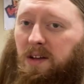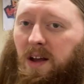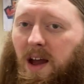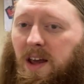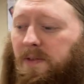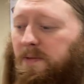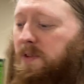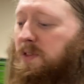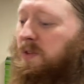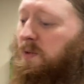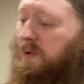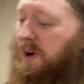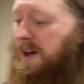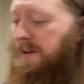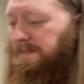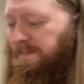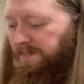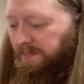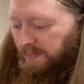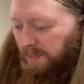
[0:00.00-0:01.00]
kind of in the
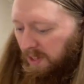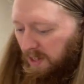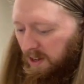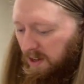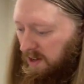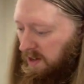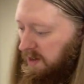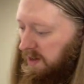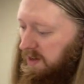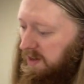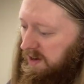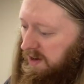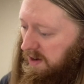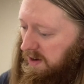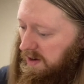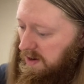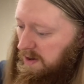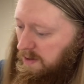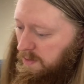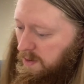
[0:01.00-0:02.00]
way.
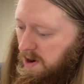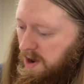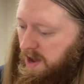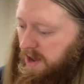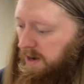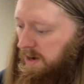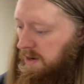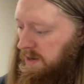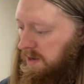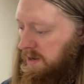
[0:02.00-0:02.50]
All right,